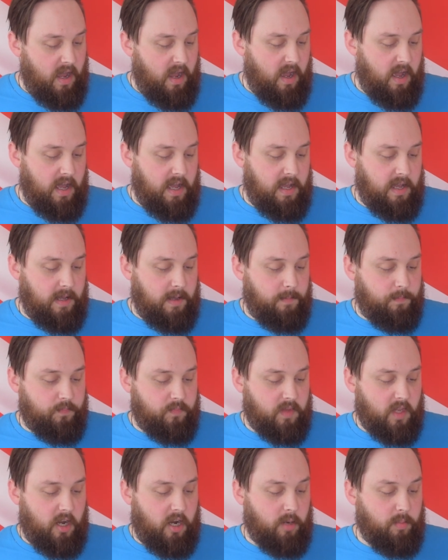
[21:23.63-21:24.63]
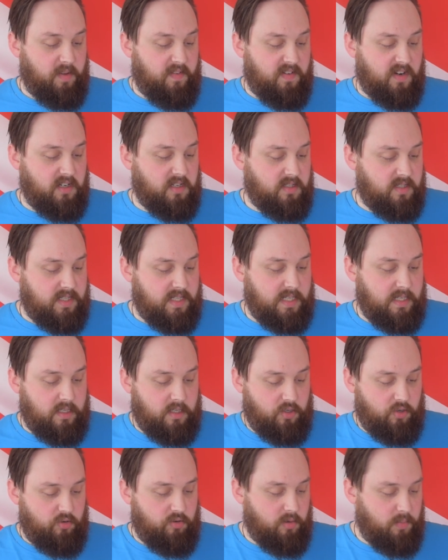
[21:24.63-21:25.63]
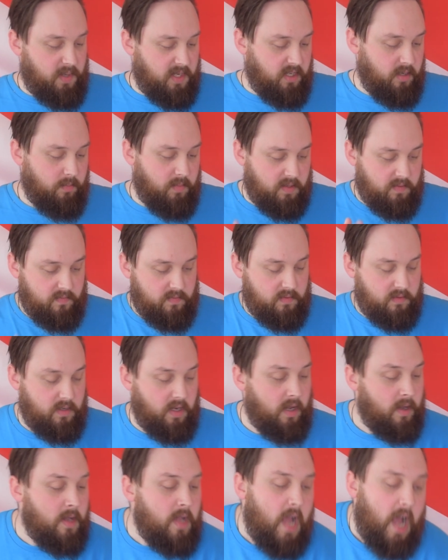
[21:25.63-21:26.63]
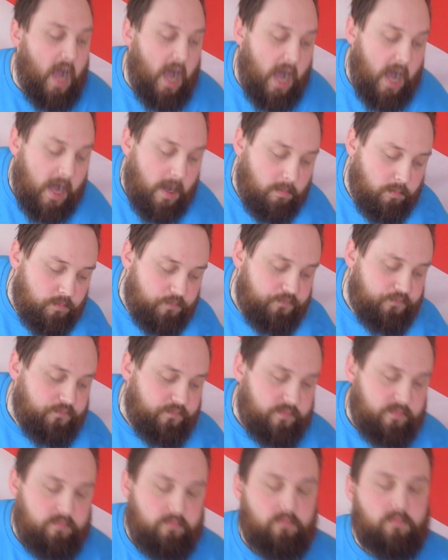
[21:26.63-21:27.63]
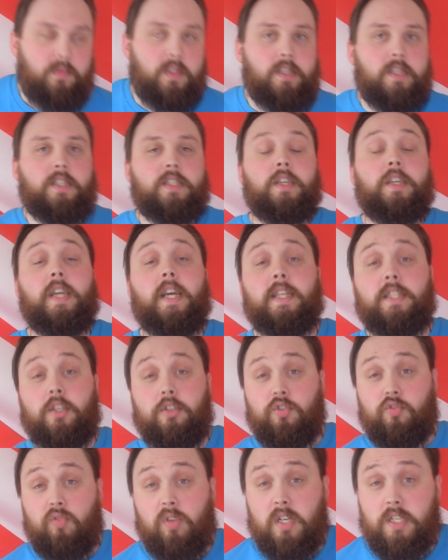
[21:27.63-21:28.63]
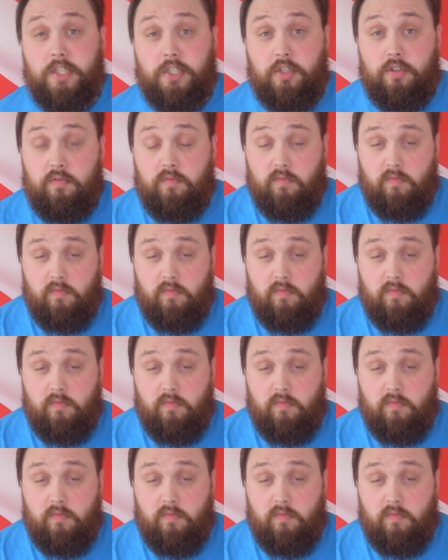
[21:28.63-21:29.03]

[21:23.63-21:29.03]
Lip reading: I'd be very interested in your opinion. So yeah, so Drysuit